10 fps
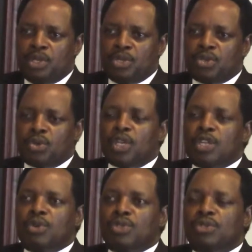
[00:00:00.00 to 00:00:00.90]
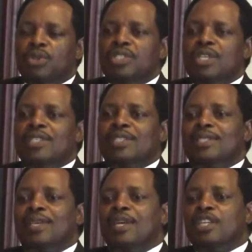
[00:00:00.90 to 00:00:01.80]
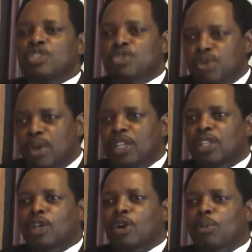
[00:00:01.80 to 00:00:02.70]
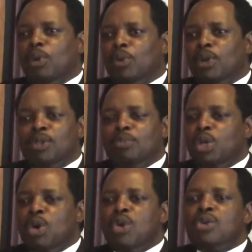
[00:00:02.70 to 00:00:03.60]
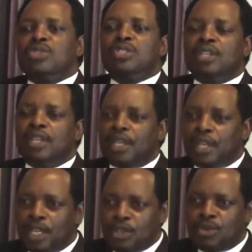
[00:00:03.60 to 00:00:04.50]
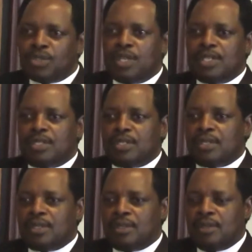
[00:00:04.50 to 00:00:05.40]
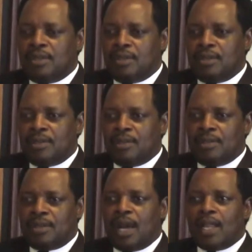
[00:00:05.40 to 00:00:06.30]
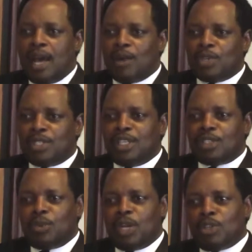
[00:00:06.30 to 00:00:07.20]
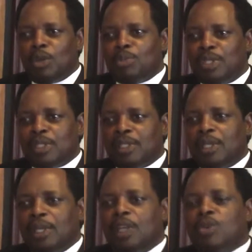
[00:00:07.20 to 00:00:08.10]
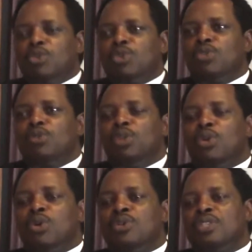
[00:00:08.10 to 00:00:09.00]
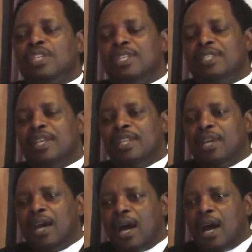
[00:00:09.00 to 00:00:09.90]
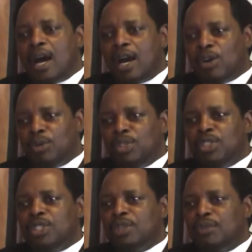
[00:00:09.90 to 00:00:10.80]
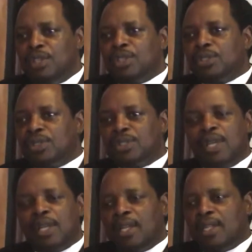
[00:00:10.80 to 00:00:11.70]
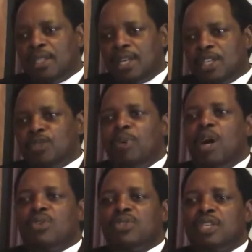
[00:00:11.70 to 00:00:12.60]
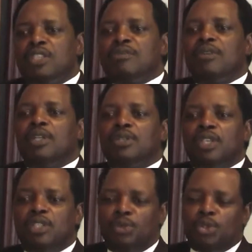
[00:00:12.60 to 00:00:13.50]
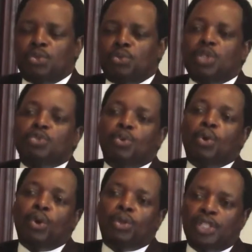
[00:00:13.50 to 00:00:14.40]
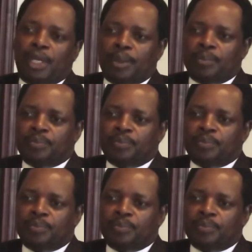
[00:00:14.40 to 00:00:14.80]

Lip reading: So it was not just joining the Commonwealth because it uses a language that we are adopting. It was also because it is a community of nations that espouses values that we too hold dear,